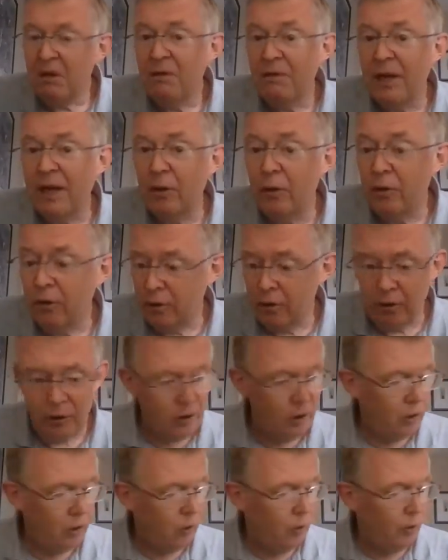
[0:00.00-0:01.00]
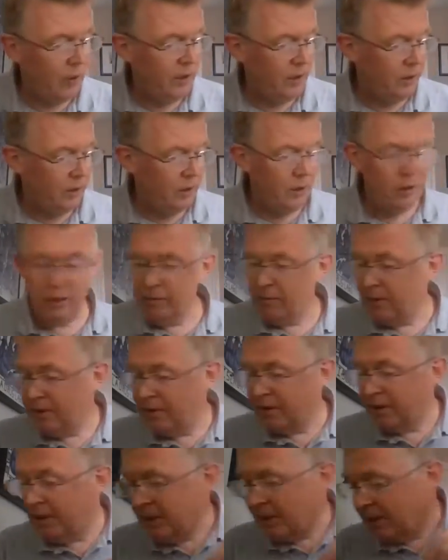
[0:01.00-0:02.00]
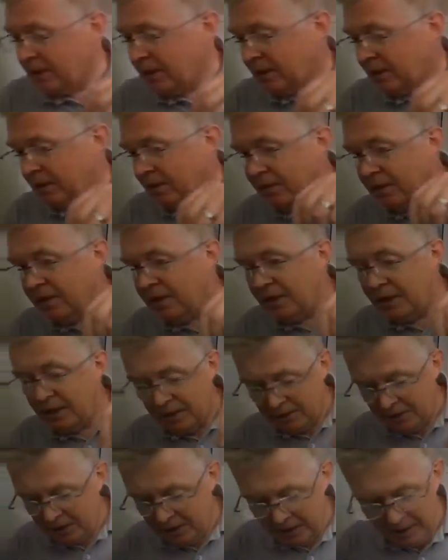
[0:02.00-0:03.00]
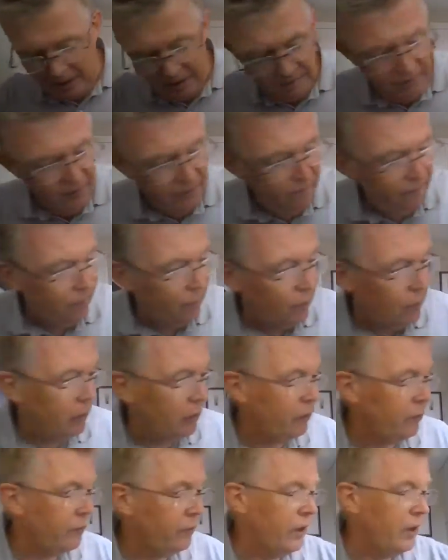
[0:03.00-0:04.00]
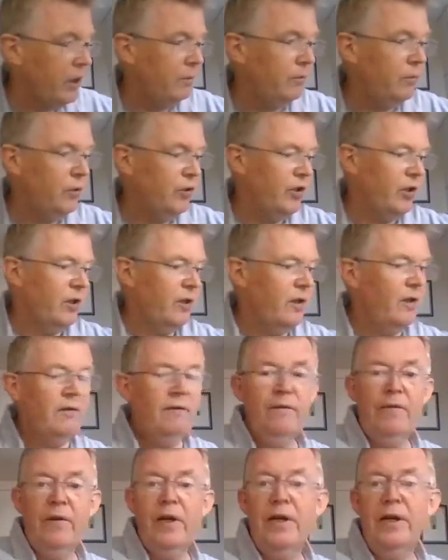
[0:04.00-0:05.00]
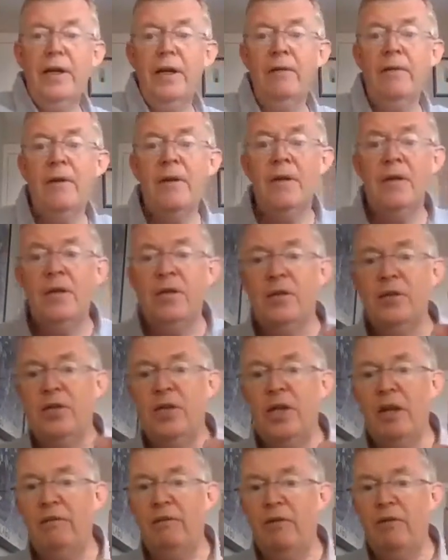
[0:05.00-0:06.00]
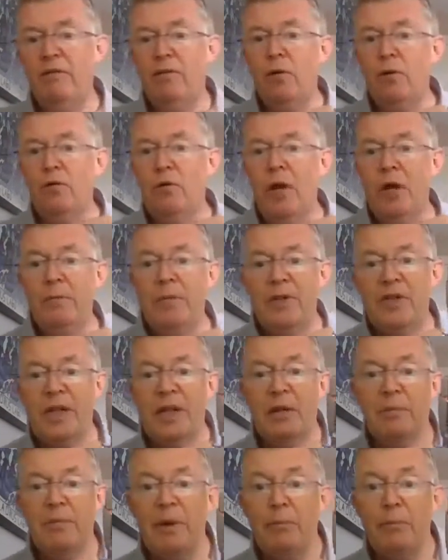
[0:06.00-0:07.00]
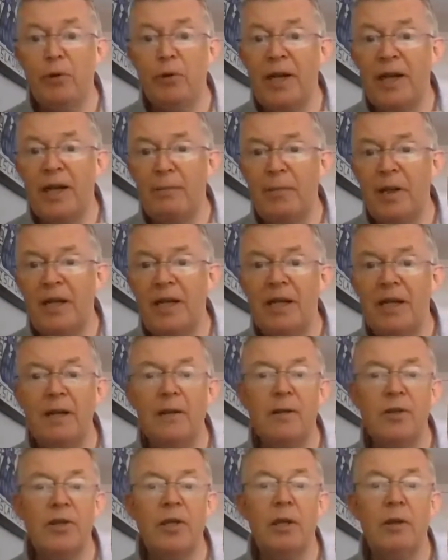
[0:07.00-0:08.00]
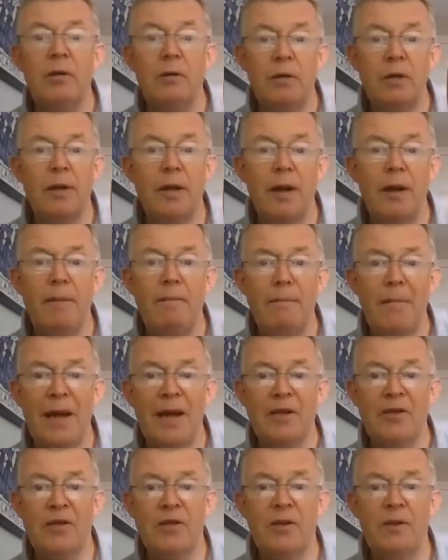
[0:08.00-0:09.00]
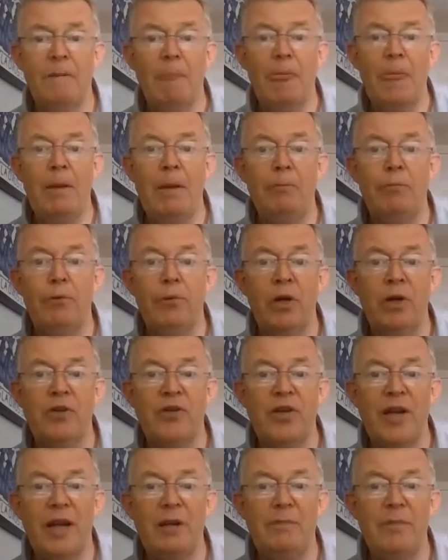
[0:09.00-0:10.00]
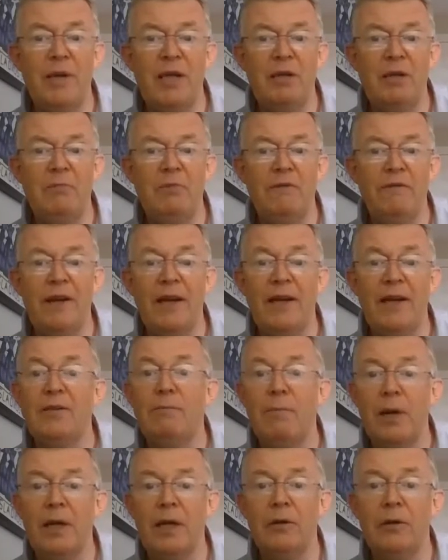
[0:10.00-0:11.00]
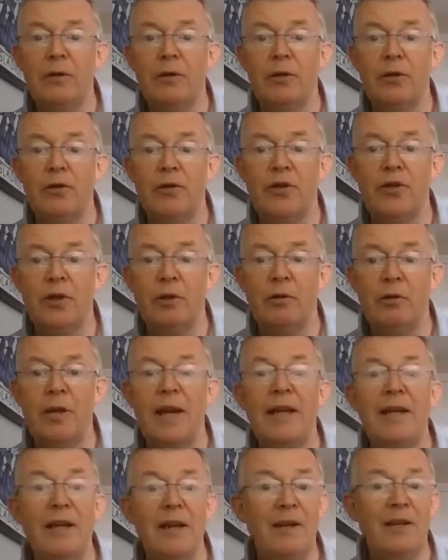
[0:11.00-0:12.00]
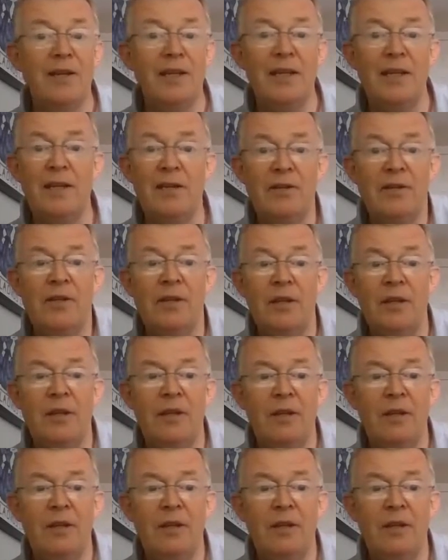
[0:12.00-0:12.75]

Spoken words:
That could look quite good. I mean, the TRV4 chrome, which I can't find now. TRV4 chrome is a little bit bling, so a matte brushed aluminium effect might look good too. Any ideas?